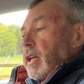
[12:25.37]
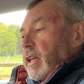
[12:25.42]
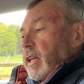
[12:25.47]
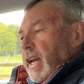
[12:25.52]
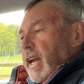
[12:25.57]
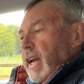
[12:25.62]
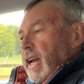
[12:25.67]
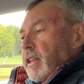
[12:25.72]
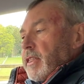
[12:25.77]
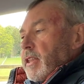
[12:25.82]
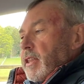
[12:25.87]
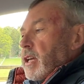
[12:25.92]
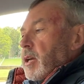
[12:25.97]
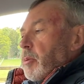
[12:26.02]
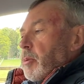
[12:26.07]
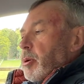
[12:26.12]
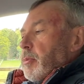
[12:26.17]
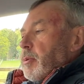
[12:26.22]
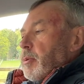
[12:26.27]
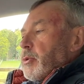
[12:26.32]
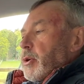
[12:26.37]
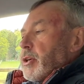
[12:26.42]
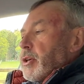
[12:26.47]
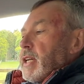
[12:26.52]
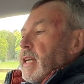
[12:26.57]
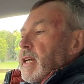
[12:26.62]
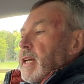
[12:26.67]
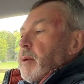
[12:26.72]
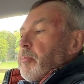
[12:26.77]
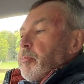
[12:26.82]
Yeah, I think I probably would.
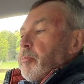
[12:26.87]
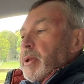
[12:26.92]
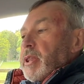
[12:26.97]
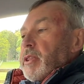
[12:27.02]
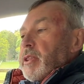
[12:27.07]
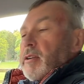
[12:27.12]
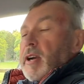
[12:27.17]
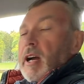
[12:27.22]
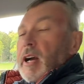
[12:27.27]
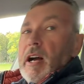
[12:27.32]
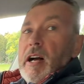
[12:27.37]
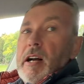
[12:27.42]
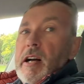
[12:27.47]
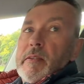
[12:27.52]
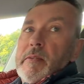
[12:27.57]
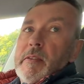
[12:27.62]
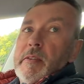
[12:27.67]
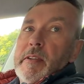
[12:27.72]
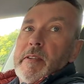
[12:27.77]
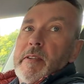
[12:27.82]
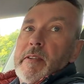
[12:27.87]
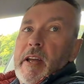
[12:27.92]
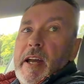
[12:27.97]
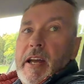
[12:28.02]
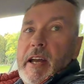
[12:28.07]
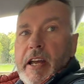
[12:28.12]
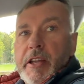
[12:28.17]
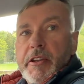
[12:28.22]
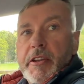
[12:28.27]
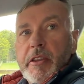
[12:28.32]
But there are
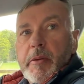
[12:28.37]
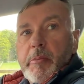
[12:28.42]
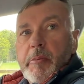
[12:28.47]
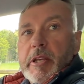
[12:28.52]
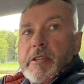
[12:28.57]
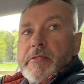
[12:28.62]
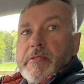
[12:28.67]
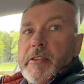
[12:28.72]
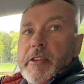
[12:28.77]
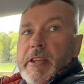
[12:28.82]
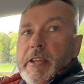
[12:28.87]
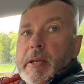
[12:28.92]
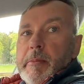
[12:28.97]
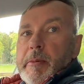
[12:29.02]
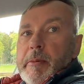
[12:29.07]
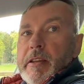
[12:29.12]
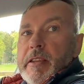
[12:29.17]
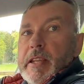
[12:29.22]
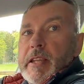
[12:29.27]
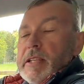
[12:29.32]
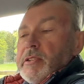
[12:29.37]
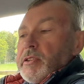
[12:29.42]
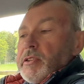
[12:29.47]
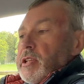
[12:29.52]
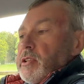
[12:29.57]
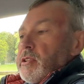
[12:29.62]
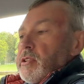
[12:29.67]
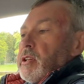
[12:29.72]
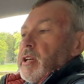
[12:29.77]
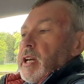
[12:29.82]
another beautiful thing about these
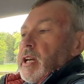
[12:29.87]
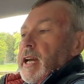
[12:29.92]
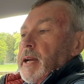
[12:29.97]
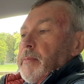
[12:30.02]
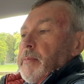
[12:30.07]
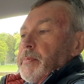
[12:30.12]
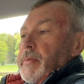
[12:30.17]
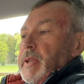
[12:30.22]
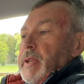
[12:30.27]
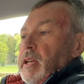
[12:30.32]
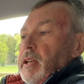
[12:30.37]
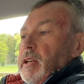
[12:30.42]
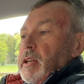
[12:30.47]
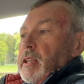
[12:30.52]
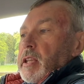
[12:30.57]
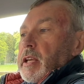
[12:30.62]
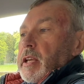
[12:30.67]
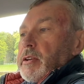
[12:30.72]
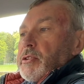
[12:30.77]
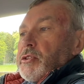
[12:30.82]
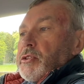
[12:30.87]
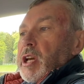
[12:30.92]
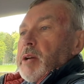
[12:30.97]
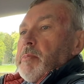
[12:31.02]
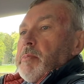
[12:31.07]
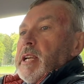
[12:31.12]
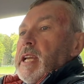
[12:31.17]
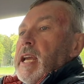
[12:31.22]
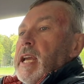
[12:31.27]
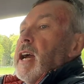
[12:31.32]
is there are so
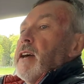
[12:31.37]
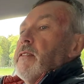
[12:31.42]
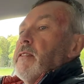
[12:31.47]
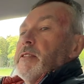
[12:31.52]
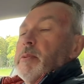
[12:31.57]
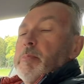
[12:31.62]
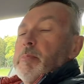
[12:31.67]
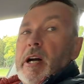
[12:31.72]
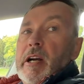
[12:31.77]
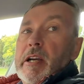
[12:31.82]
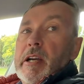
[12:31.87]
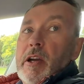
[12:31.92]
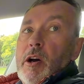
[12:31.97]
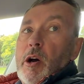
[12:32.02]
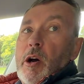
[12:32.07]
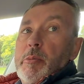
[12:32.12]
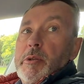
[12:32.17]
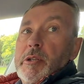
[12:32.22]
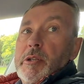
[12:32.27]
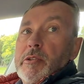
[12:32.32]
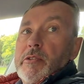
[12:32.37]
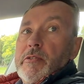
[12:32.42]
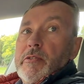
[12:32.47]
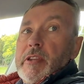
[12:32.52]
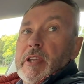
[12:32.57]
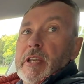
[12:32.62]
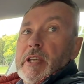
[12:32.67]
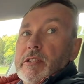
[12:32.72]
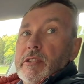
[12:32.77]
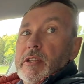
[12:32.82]
many aftermarket options for
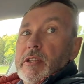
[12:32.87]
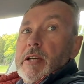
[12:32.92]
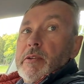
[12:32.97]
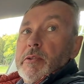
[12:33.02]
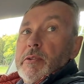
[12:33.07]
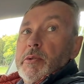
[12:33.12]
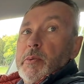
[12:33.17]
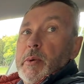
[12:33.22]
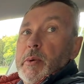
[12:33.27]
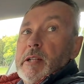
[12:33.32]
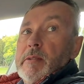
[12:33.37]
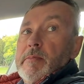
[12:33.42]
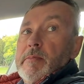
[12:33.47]
things now as well.